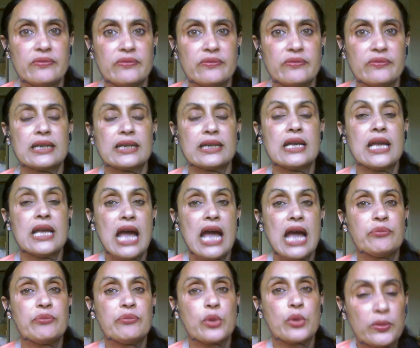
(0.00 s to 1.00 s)
fact,
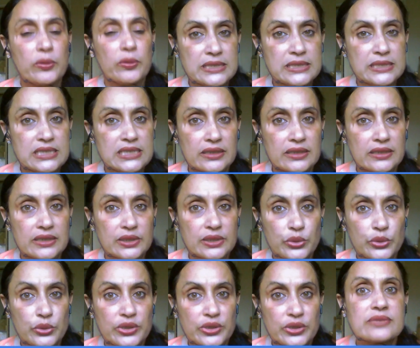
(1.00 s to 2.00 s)
have probably started
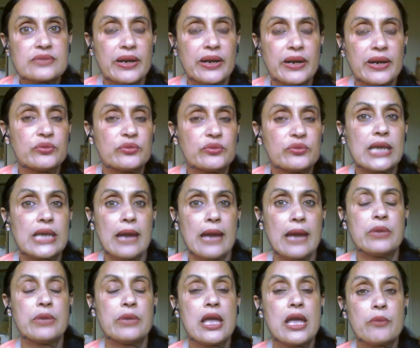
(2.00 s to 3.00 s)
doing this mindful
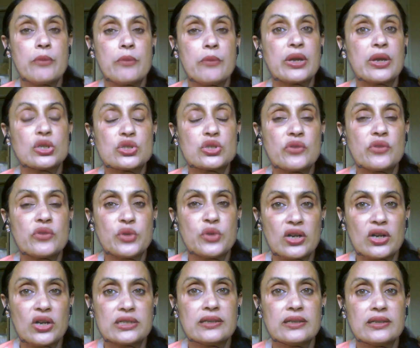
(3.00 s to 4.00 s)
camp because of
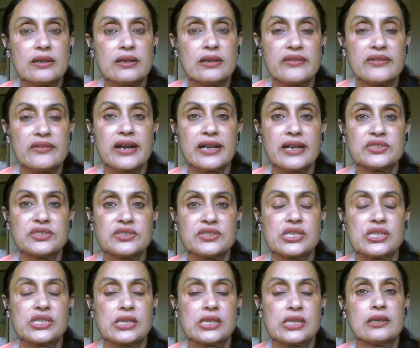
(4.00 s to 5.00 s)
Dr. Raj,